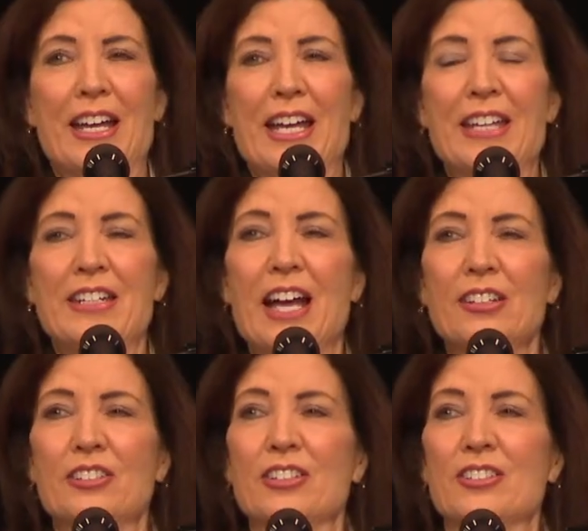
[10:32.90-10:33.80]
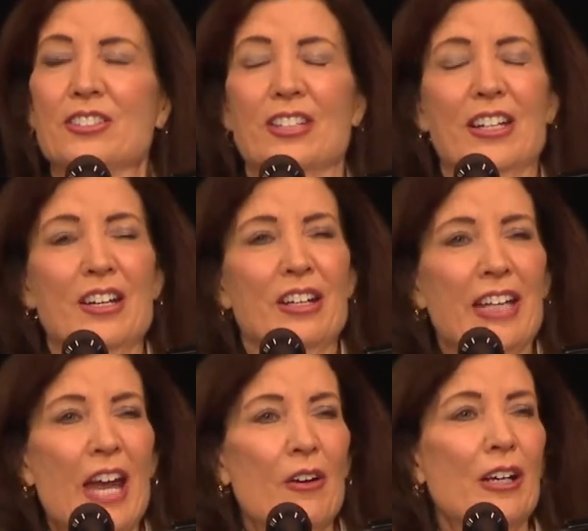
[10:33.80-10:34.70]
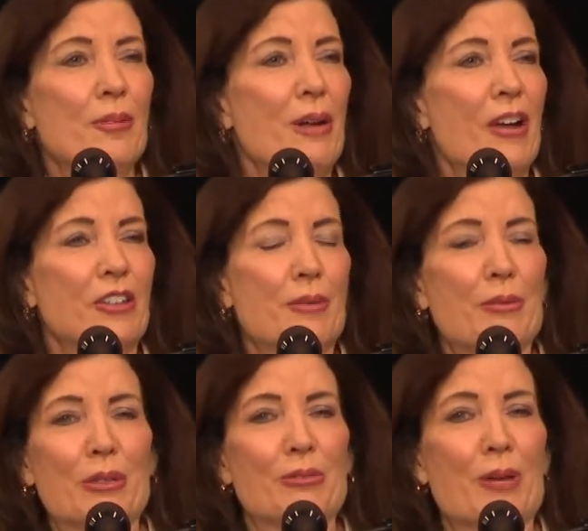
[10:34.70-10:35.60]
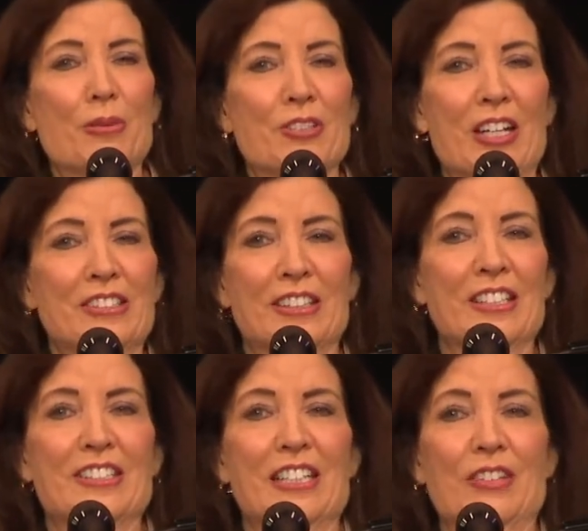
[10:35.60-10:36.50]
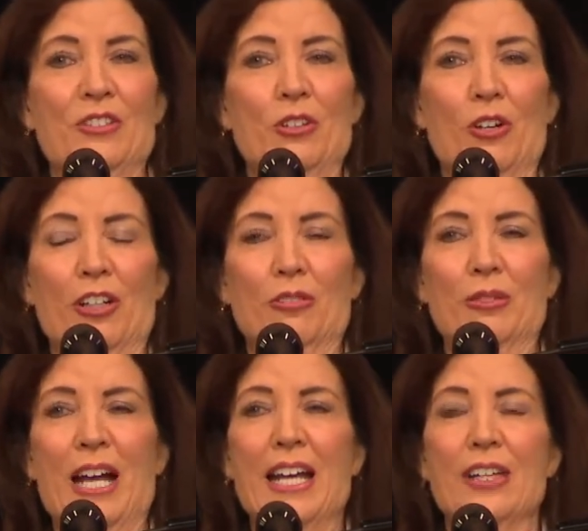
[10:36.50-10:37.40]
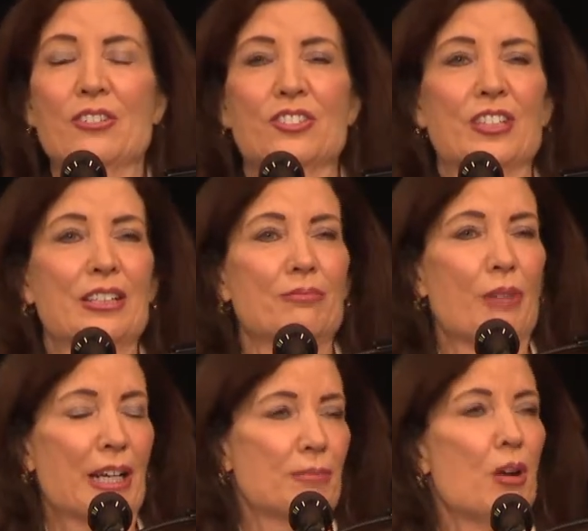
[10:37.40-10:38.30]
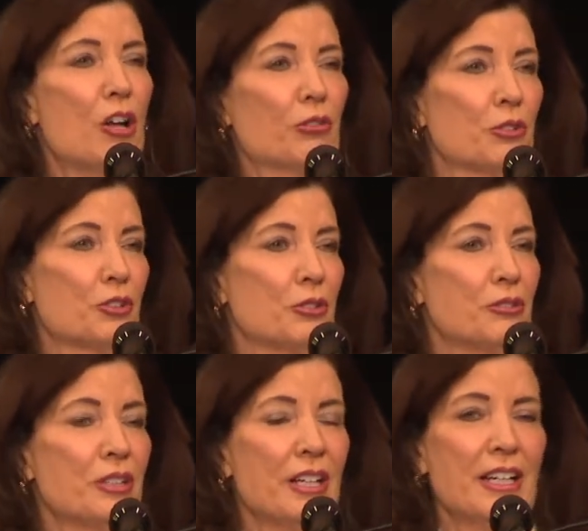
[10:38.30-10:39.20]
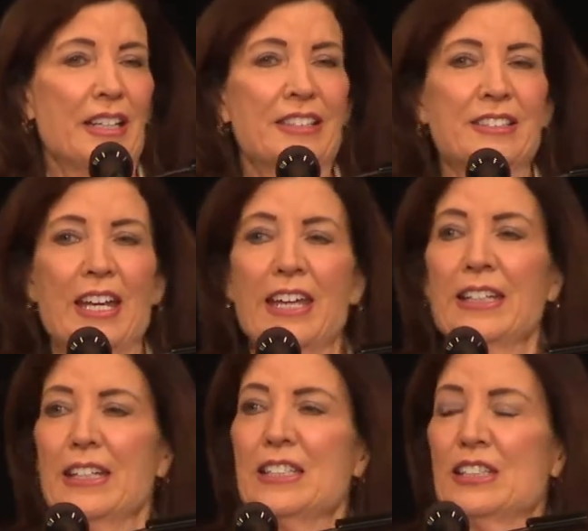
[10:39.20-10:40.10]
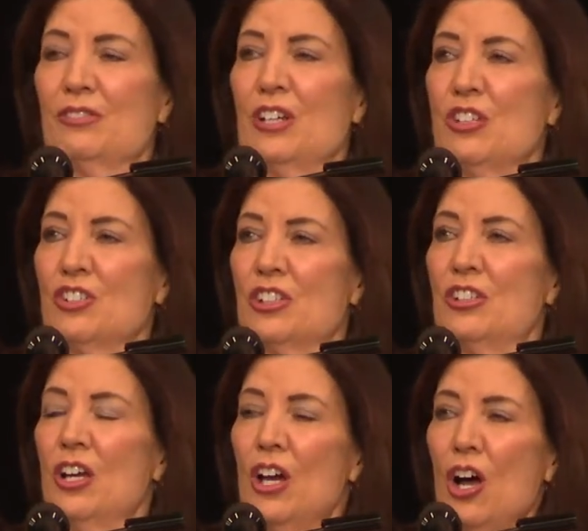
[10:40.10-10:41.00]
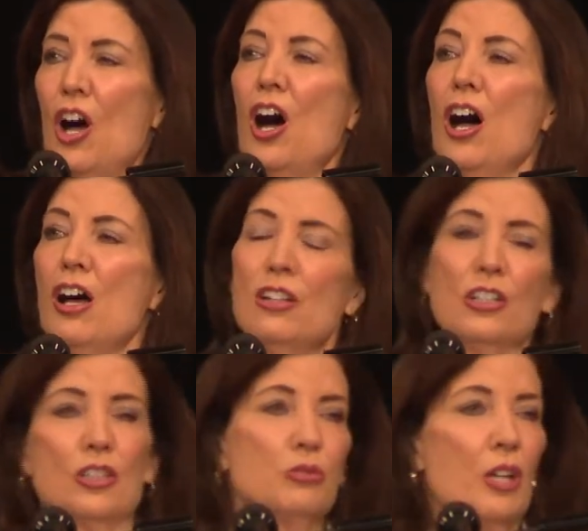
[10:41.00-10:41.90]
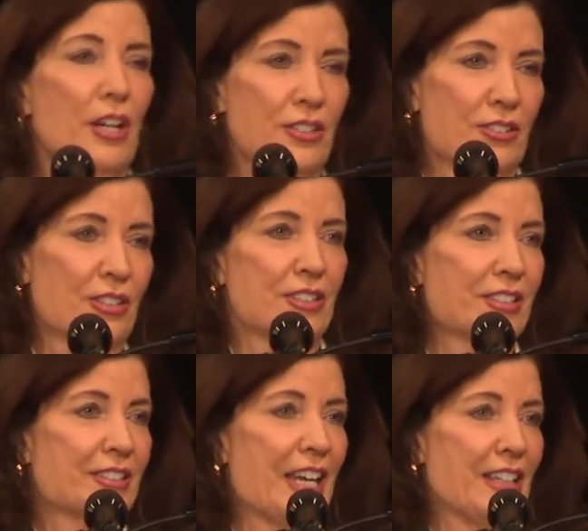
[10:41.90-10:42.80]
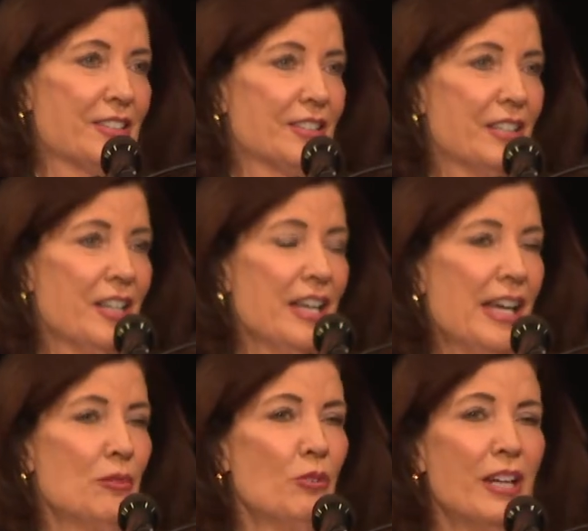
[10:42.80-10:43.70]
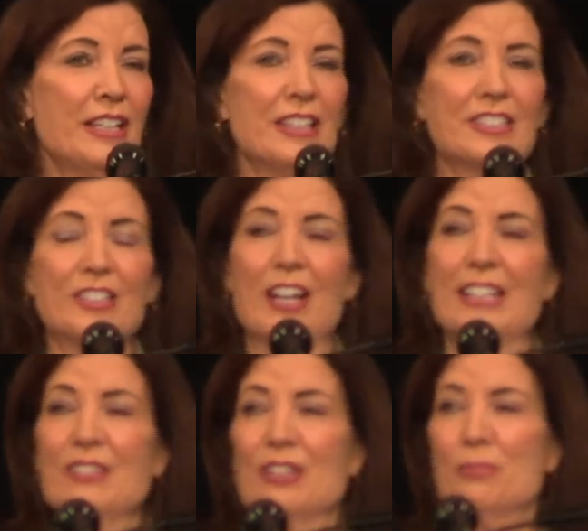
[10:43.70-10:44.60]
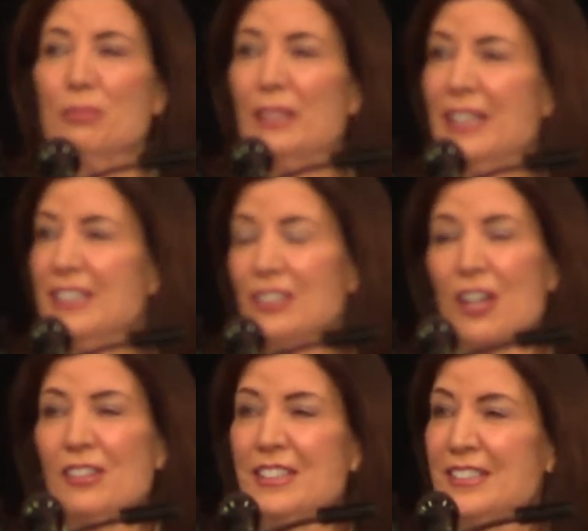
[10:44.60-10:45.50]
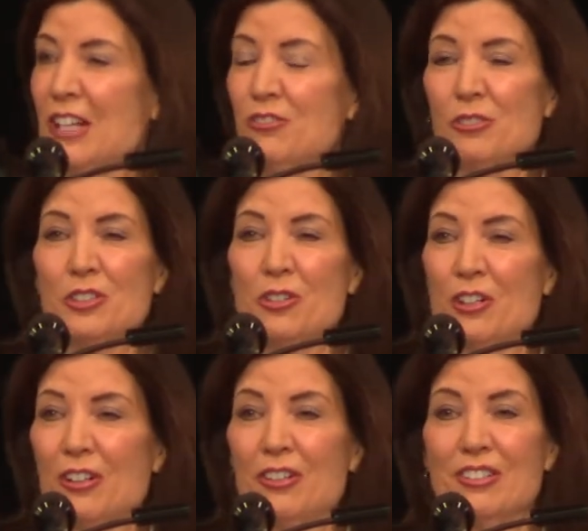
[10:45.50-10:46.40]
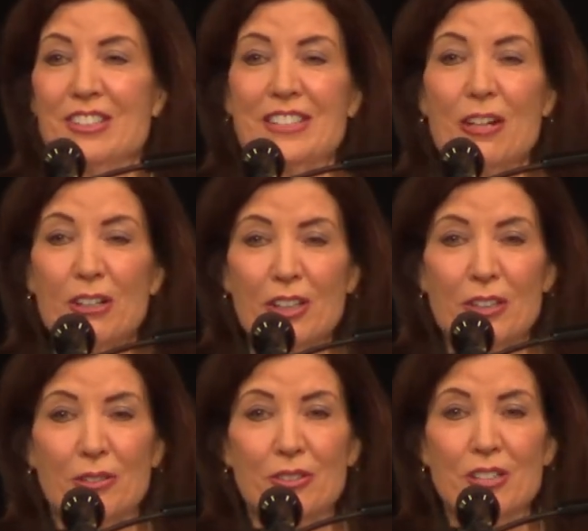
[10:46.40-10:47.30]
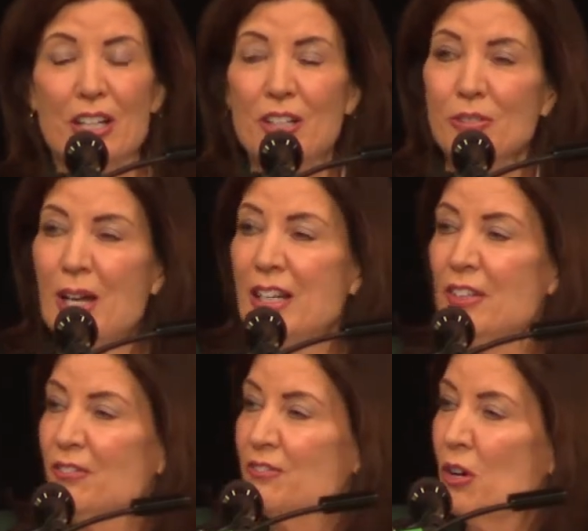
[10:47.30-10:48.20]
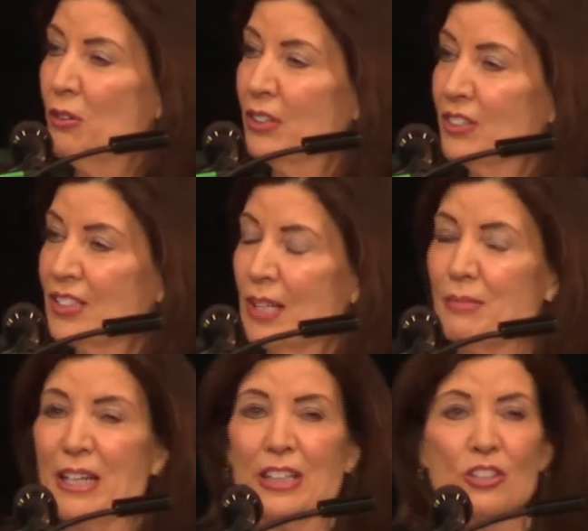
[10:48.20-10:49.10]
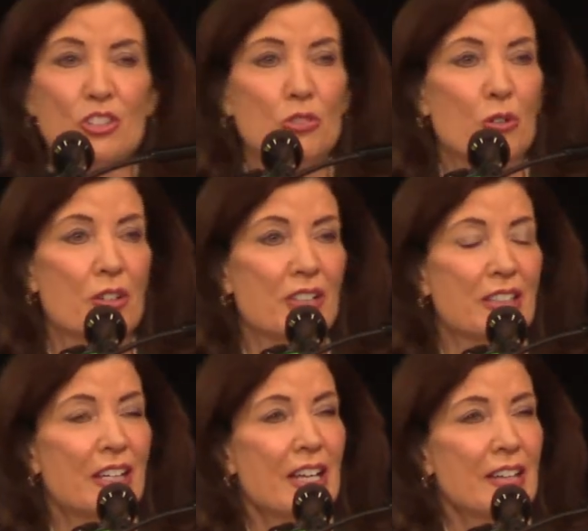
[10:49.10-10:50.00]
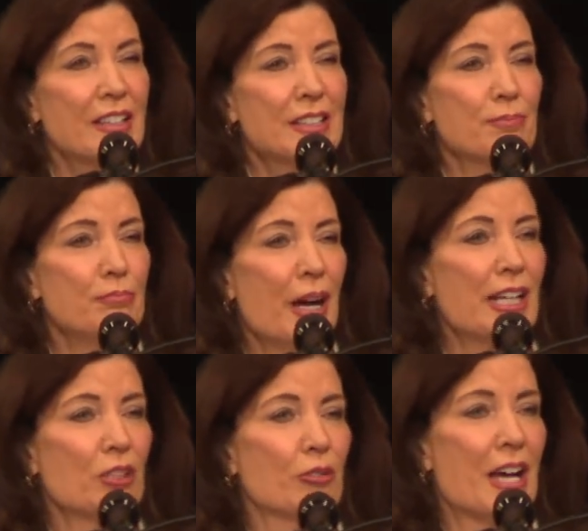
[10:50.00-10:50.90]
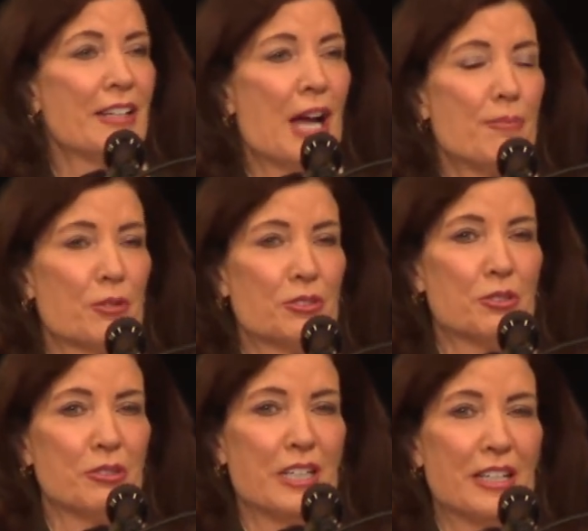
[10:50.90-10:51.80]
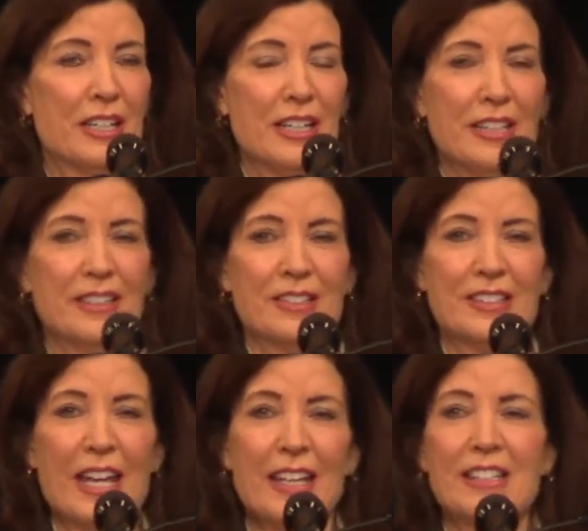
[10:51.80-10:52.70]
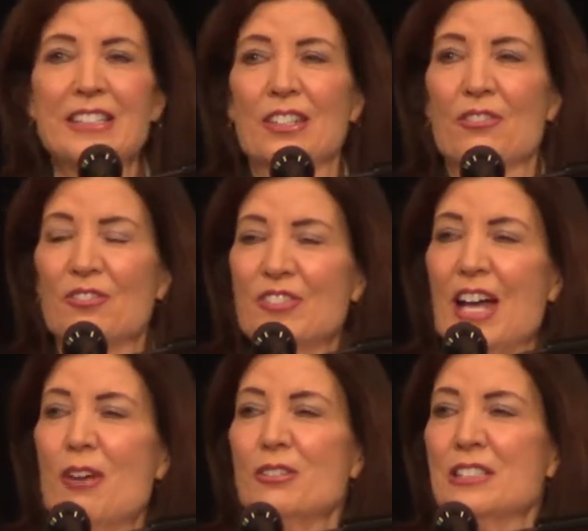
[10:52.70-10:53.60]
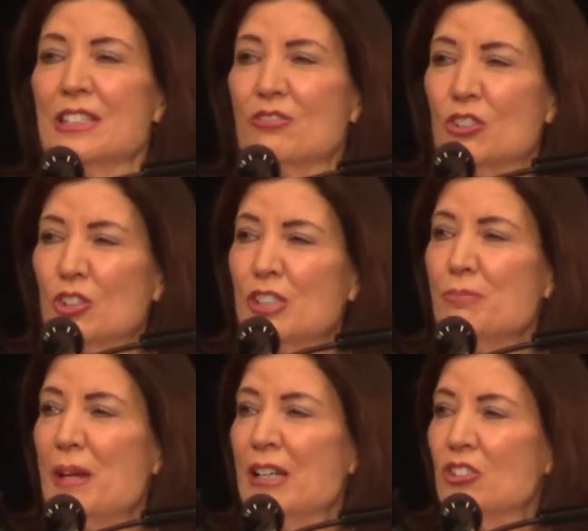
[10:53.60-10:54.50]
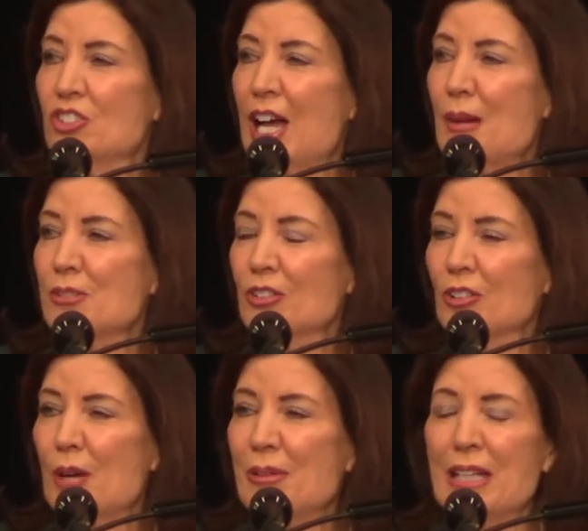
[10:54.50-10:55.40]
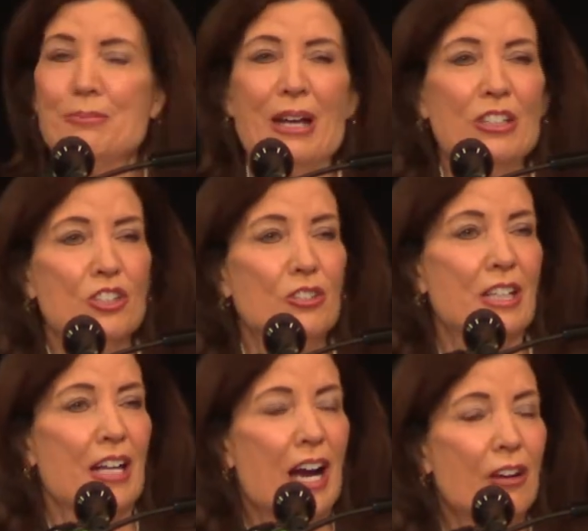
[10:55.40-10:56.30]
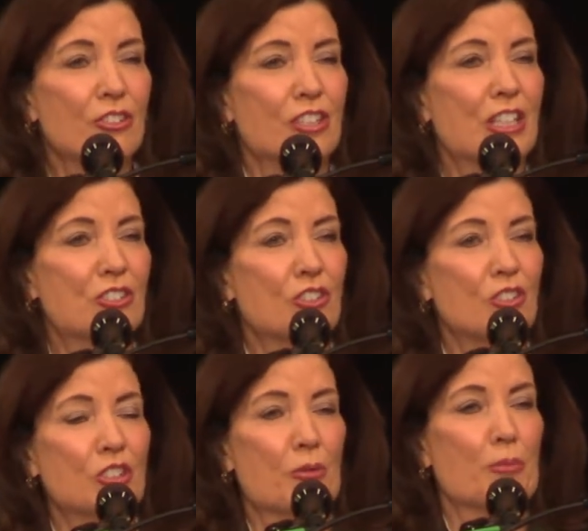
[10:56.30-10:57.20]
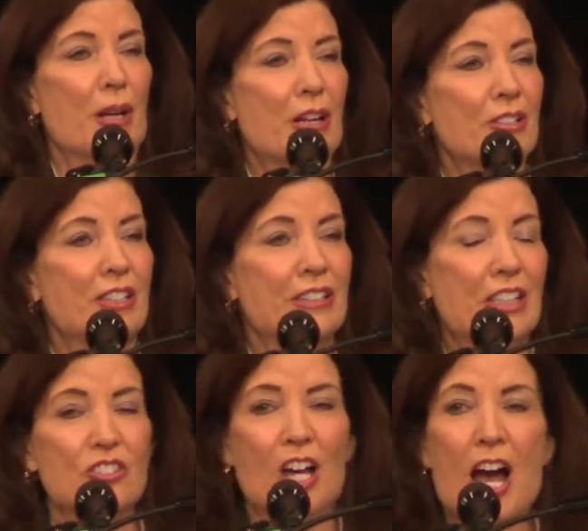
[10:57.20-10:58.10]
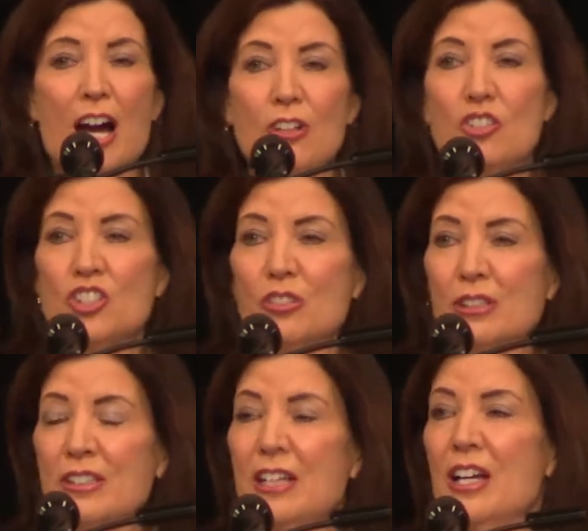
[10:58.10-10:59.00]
And not just caring about the people he represents in the city of New York. What I have seen Mike Mulgrew do is take his vision all across the state. And what he has done, even in a place called Central New York, Syracuse, trying to focus on making sure that this micron opportunity, the tens of thousands of good-paying jobs that are coming, that he makes sure that our teachers are prepared to teach our children